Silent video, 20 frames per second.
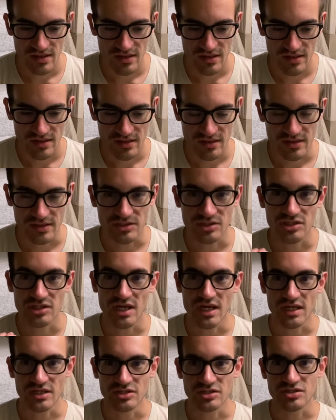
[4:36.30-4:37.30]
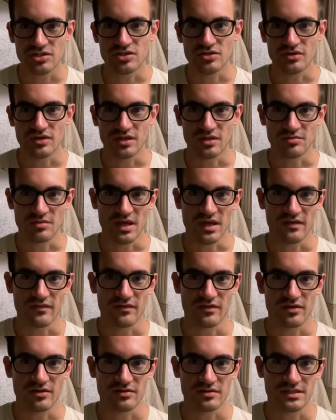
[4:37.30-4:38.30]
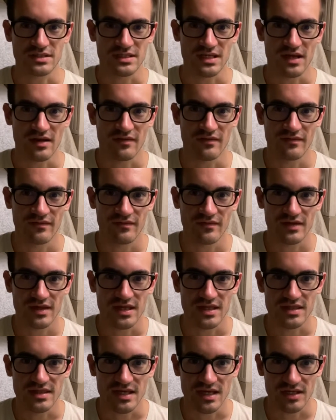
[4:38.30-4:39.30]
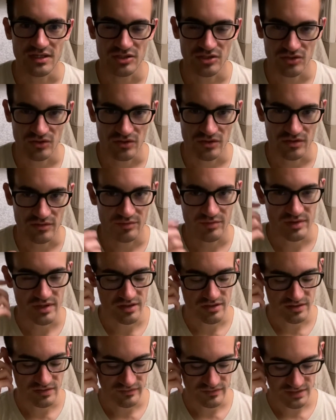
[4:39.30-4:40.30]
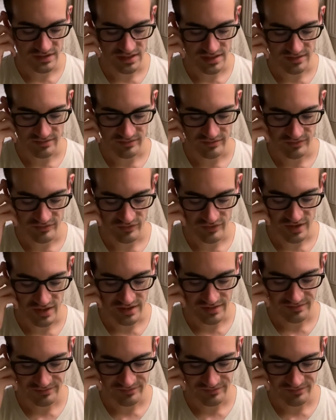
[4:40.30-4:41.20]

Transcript: the changes you can make for yourself in that shorter period of time, right?